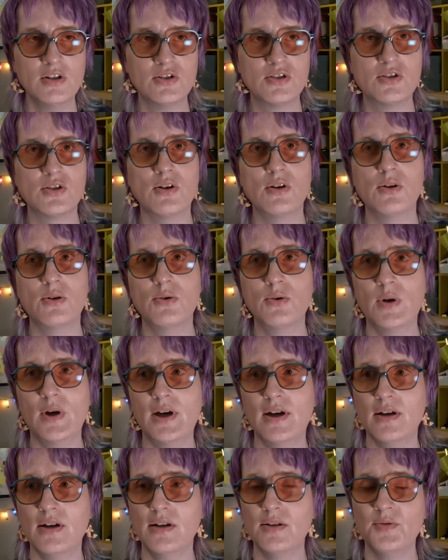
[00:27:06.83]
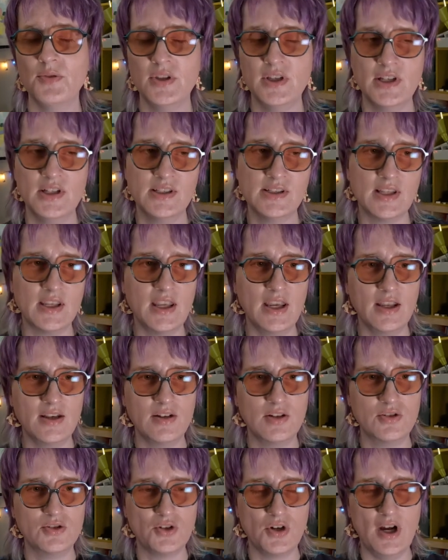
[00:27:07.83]
So uh, it's
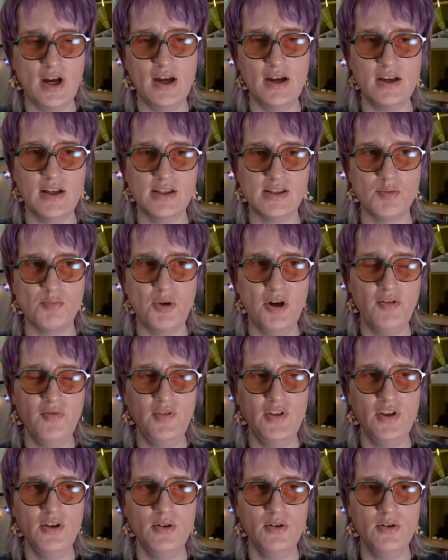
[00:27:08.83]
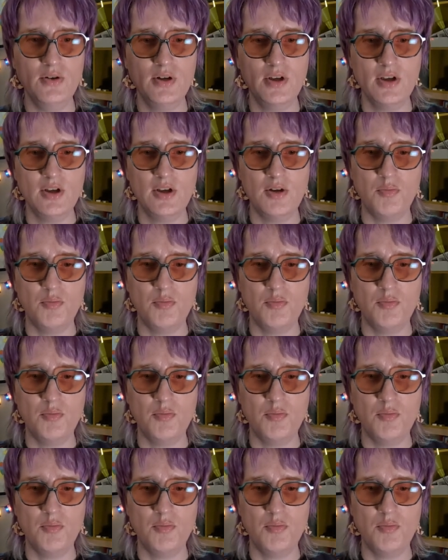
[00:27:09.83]
again, track is above you,